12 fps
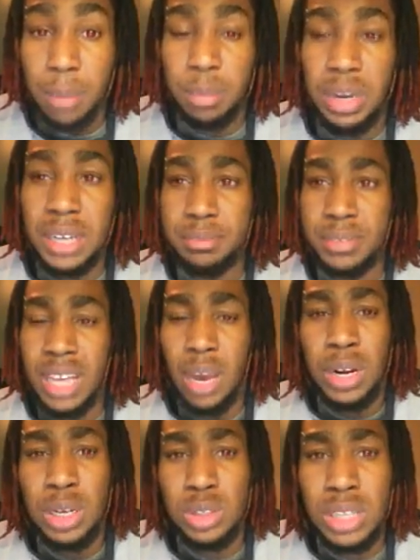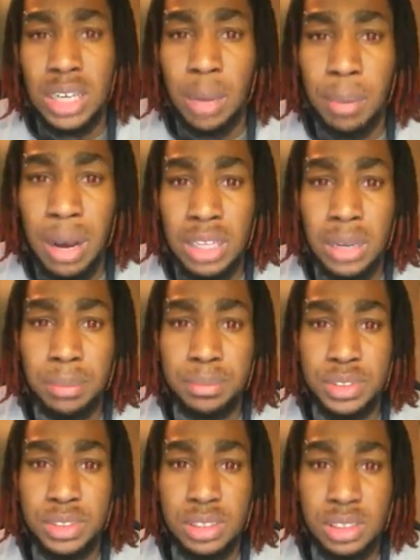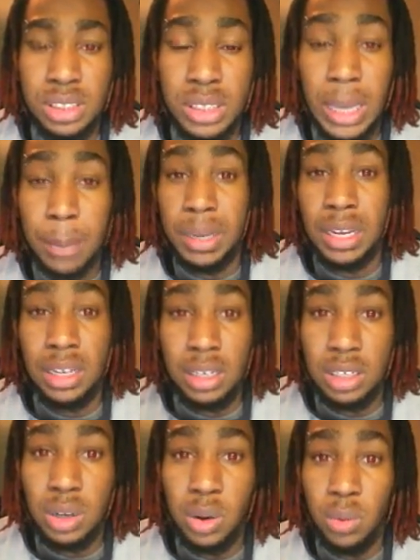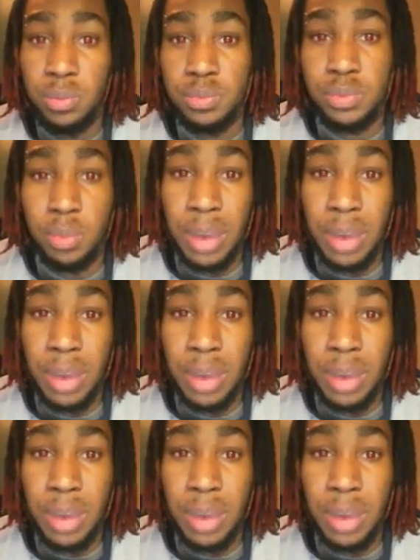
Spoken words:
But yeah, what do you think about them skipping, you know,